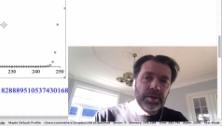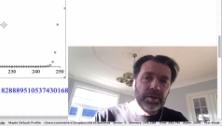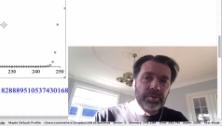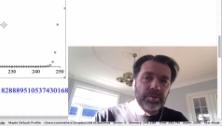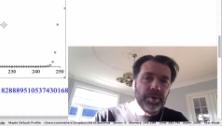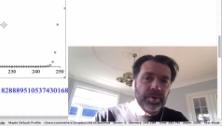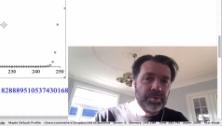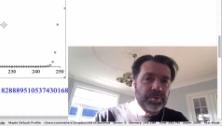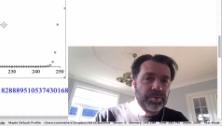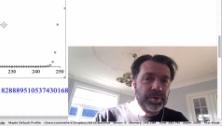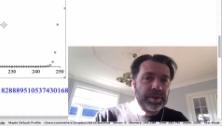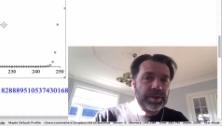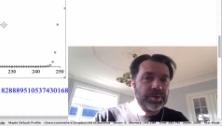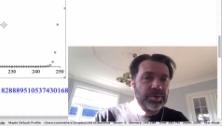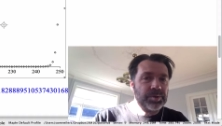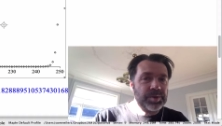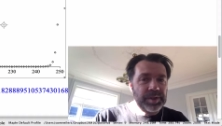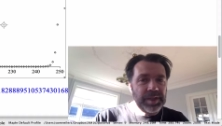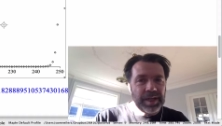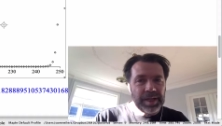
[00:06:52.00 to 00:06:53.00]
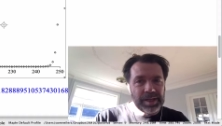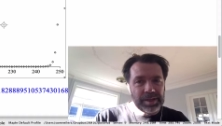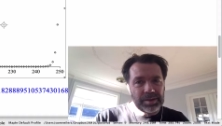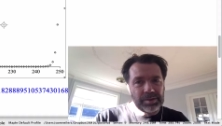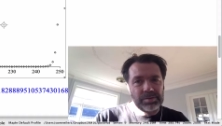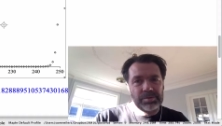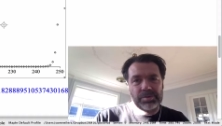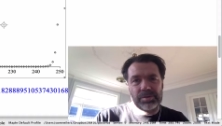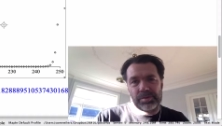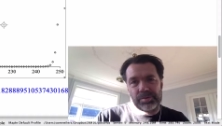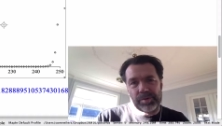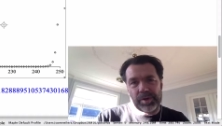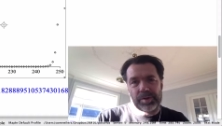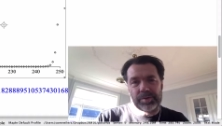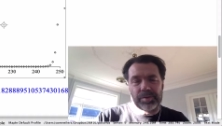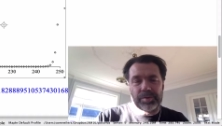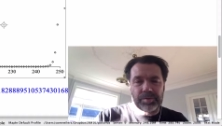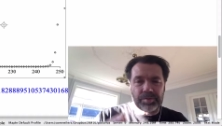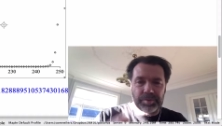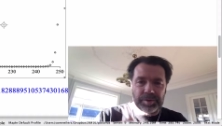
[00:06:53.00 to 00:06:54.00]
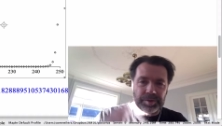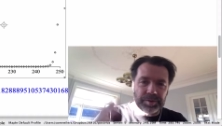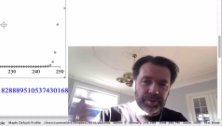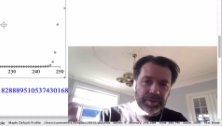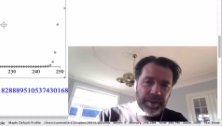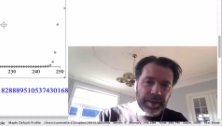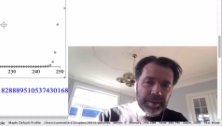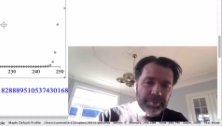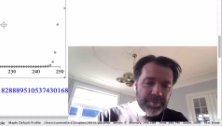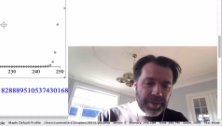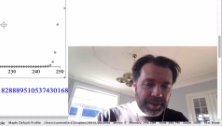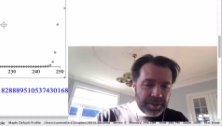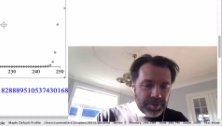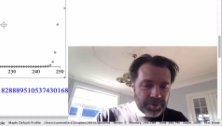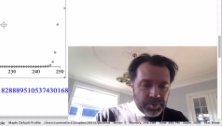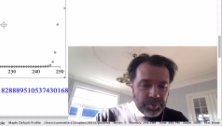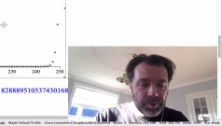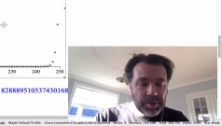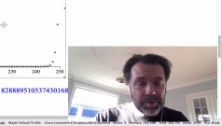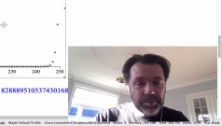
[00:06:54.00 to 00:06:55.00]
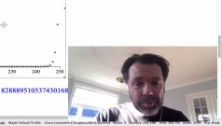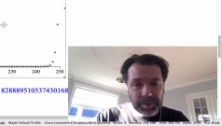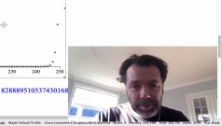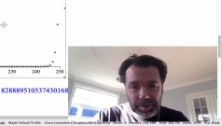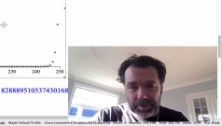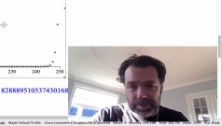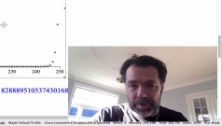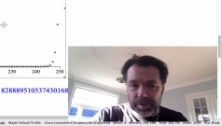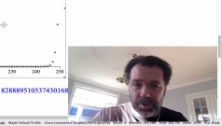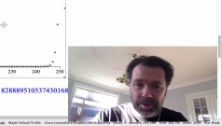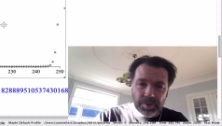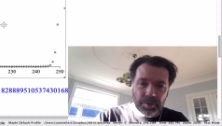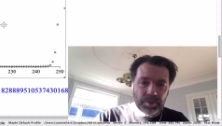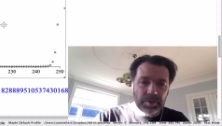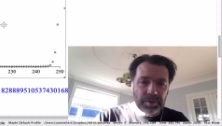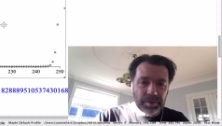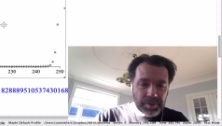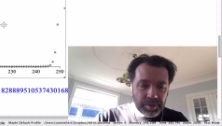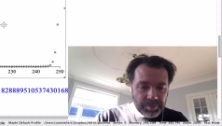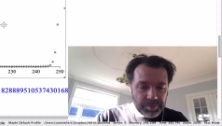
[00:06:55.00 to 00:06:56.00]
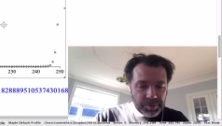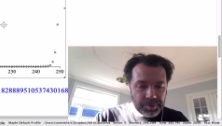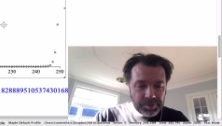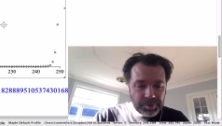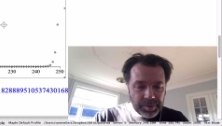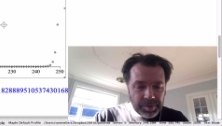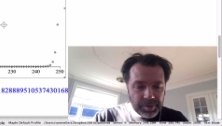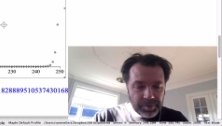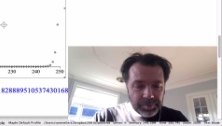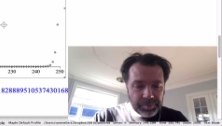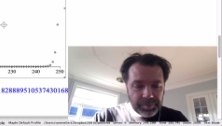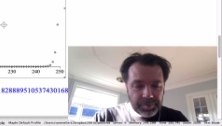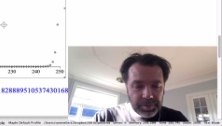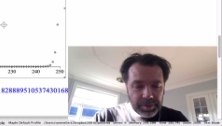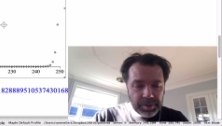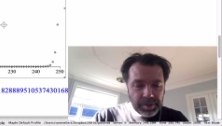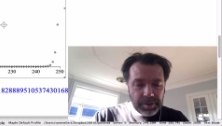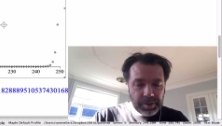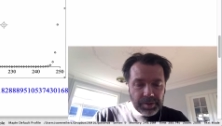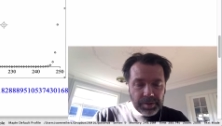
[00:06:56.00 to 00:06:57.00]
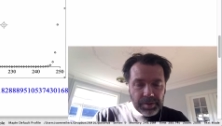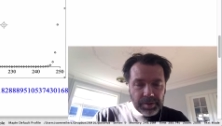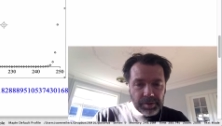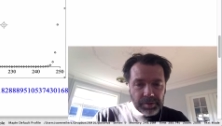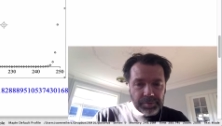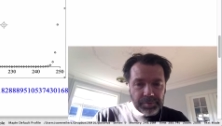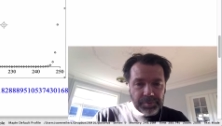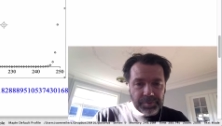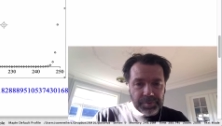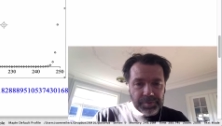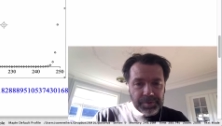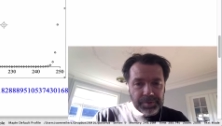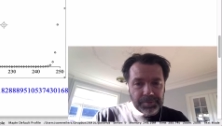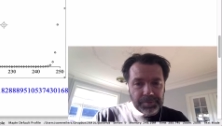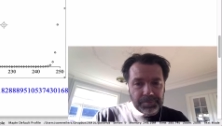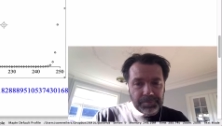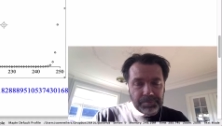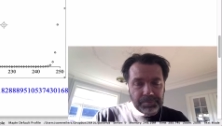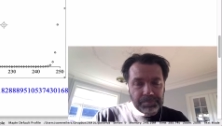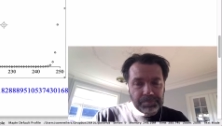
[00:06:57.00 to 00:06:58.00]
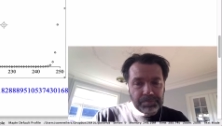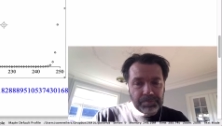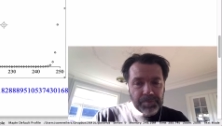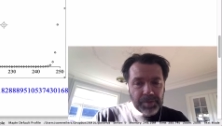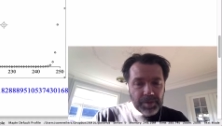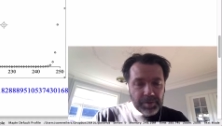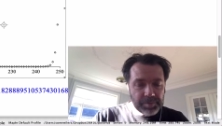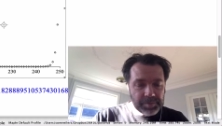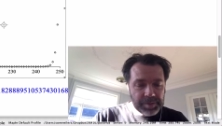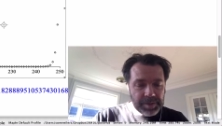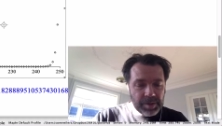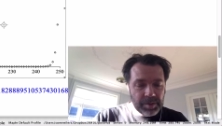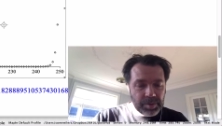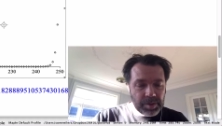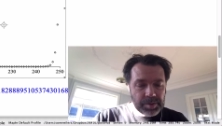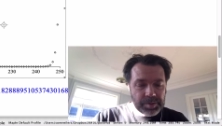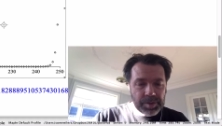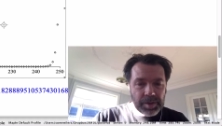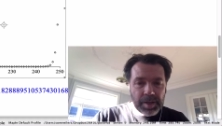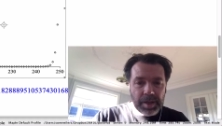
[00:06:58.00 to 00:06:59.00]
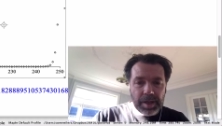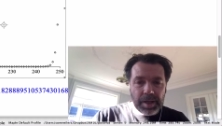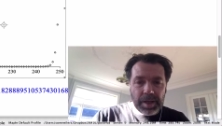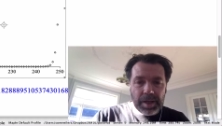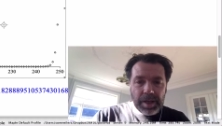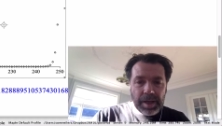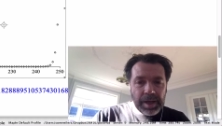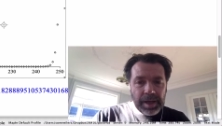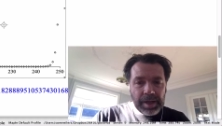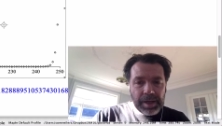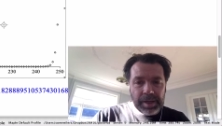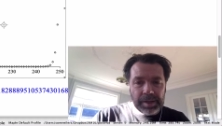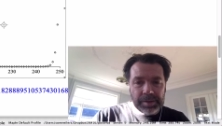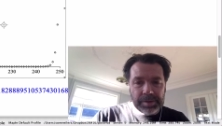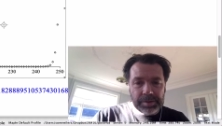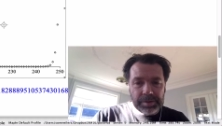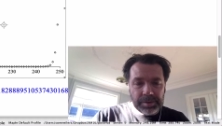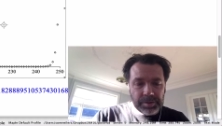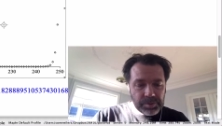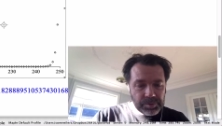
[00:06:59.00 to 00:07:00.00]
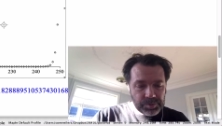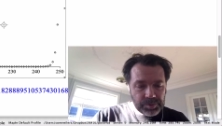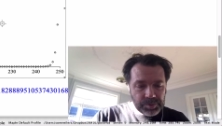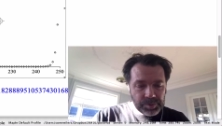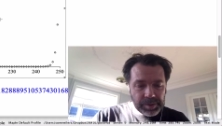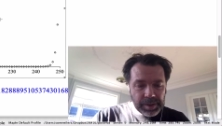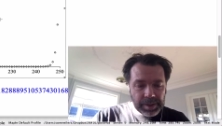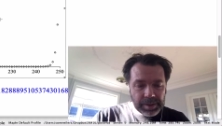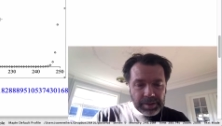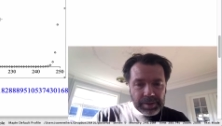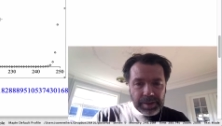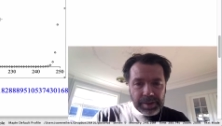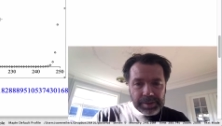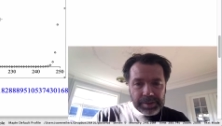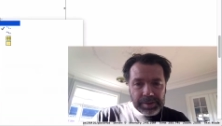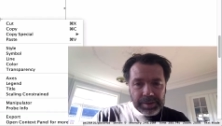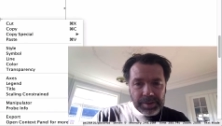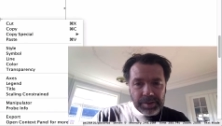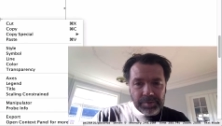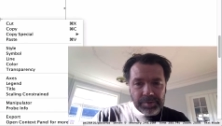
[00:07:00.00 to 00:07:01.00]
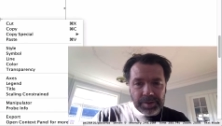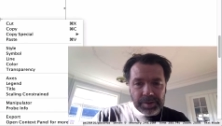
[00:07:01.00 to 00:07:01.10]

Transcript: with 3 to the n, or rather 3 to the n minus 1, which is the total number of of, um, of towers. And you know, to get an idea of